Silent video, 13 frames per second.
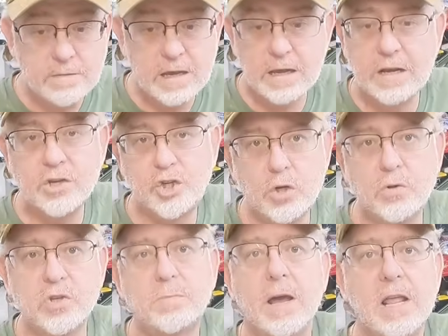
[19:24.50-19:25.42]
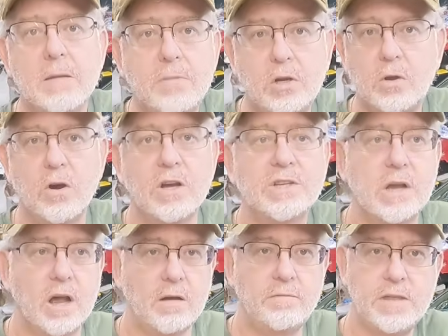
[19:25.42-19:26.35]
It is used by them because
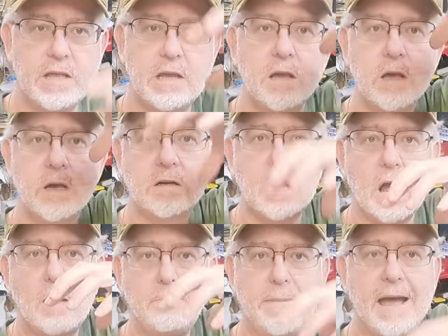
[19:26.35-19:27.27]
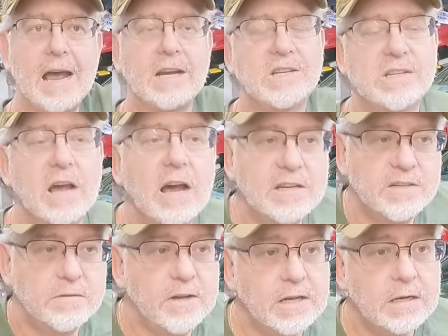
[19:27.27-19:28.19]
of the compact
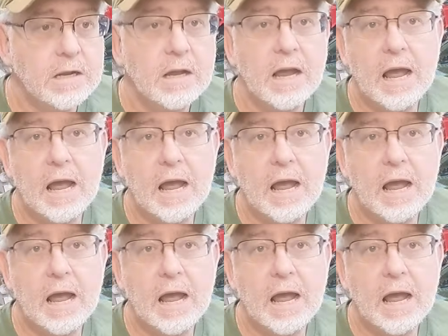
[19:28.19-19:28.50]
size of it